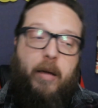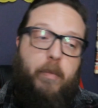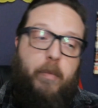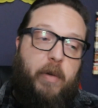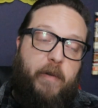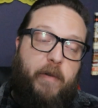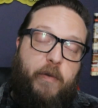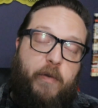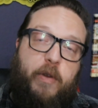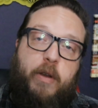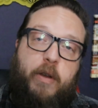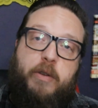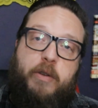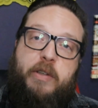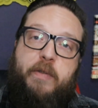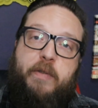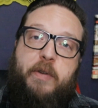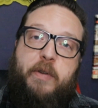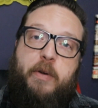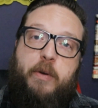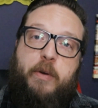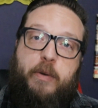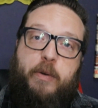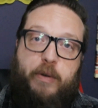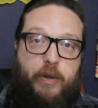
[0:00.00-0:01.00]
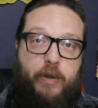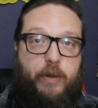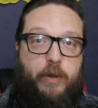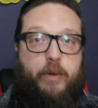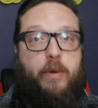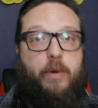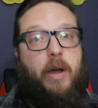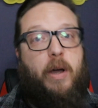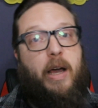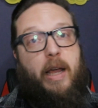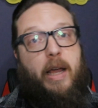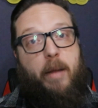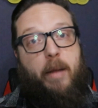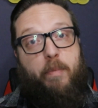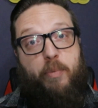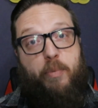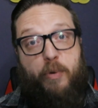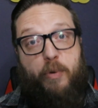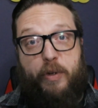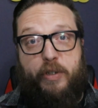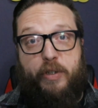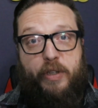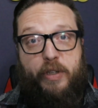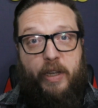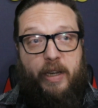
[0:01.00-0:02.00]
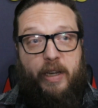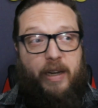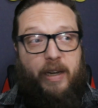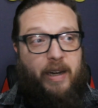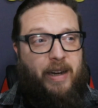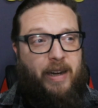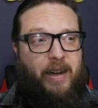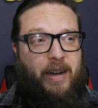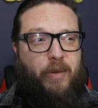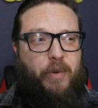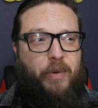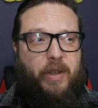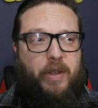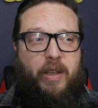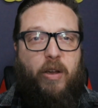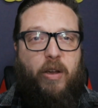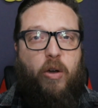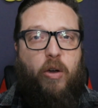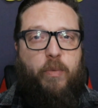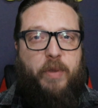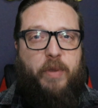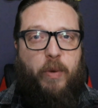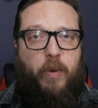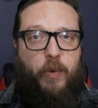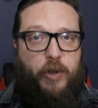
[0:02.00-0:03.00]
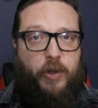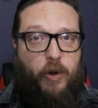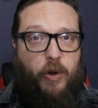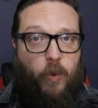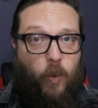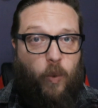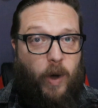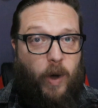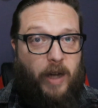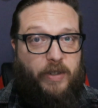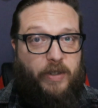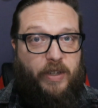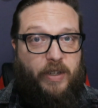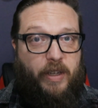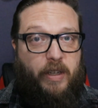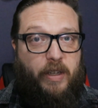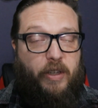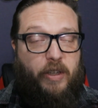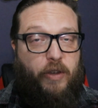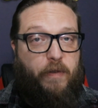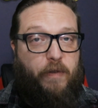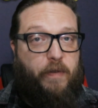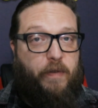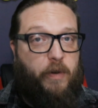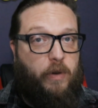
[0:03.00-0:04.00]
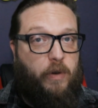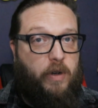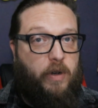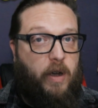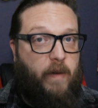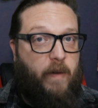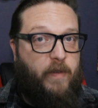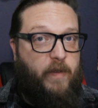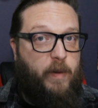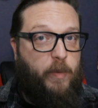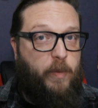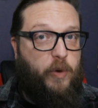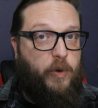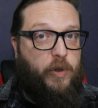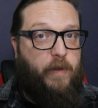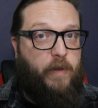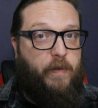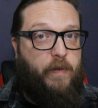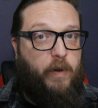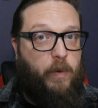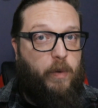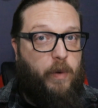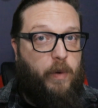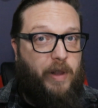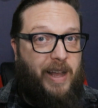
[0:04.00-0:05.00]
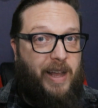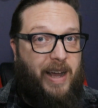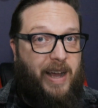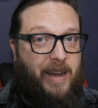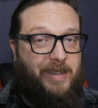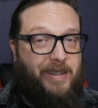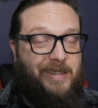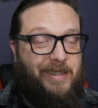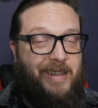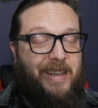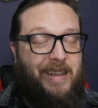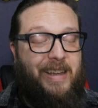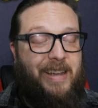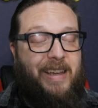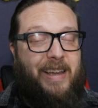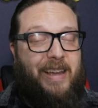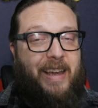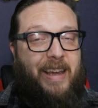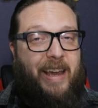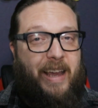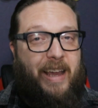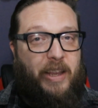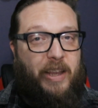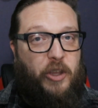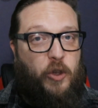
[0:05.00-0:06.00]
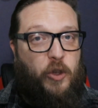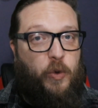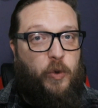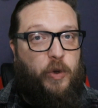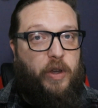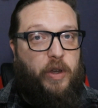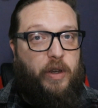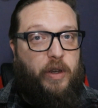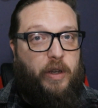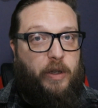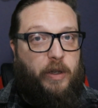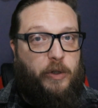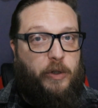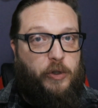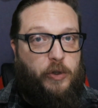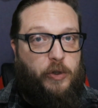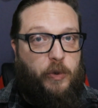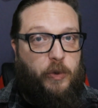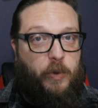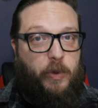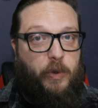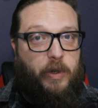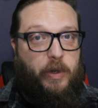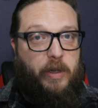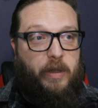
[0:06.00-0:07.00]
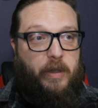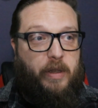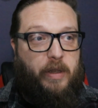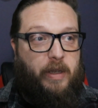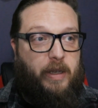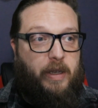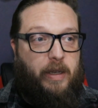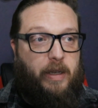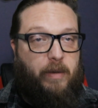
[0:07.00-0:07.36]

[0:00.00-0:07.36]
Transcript: But for those of you who do, I appreciate it, and I really hope that when you're watching, you feel comfortable, you feel relaxed, and you can enjoy the